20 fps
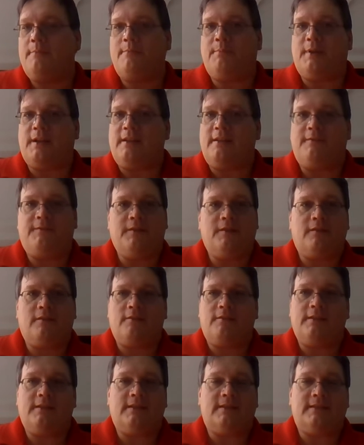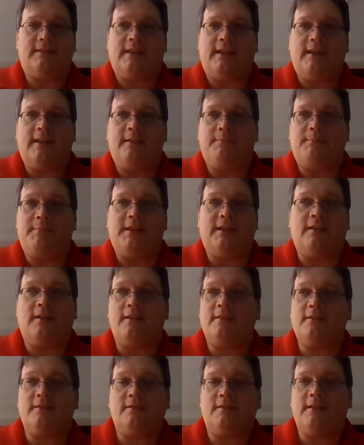But if you're going to say,
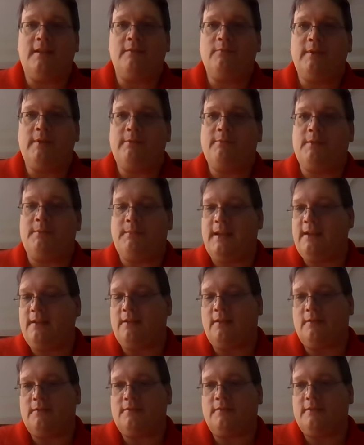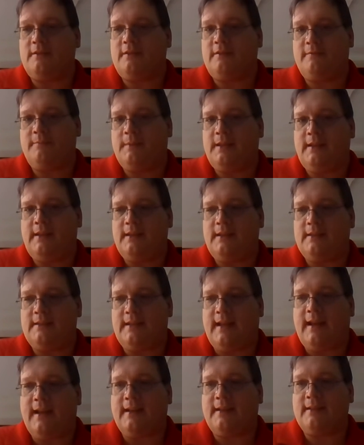because then we would make all sorts of money in
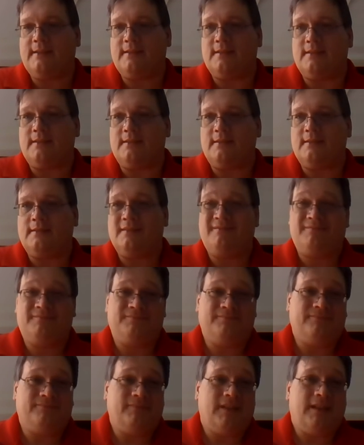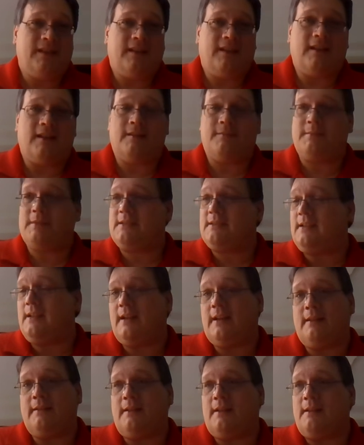taxes, I'm going to
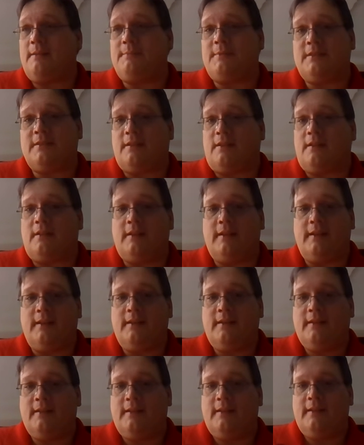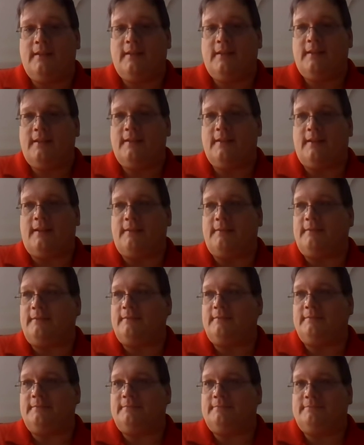say, I'm sorry, uh,
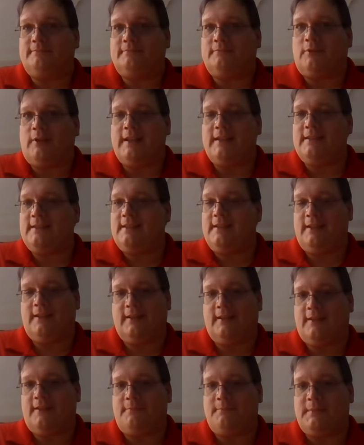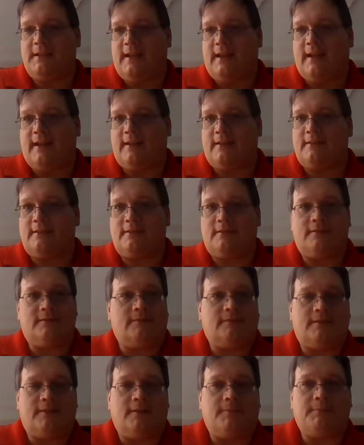raise the income tax,
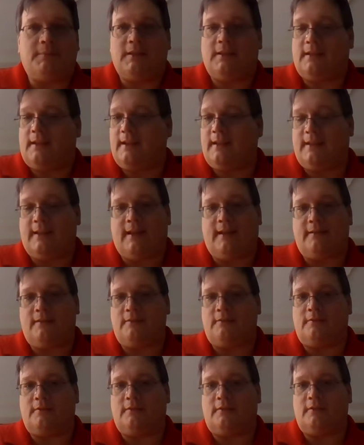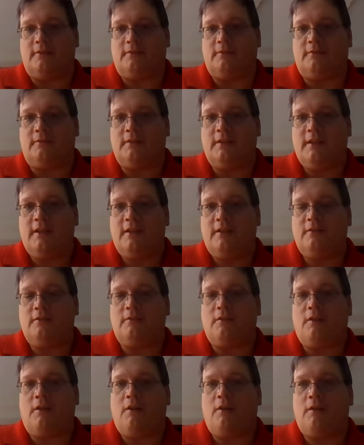something like that.
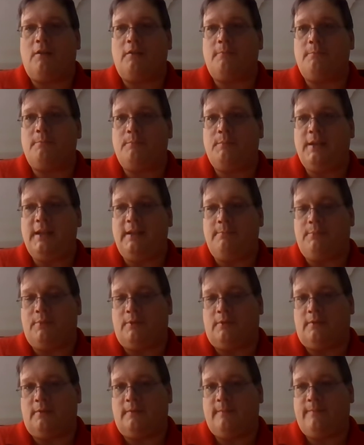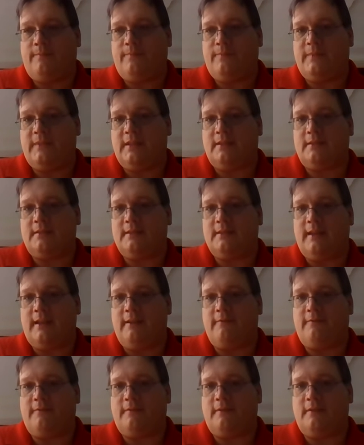Don't harm people
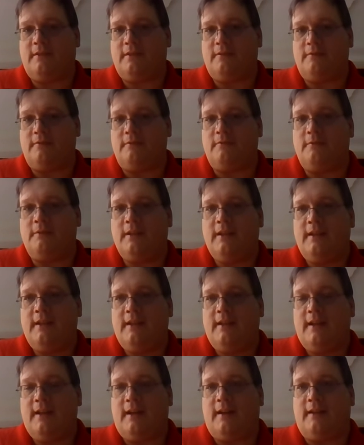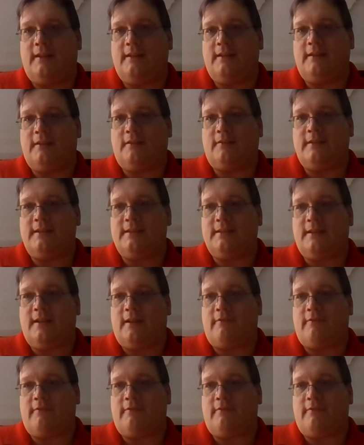to increase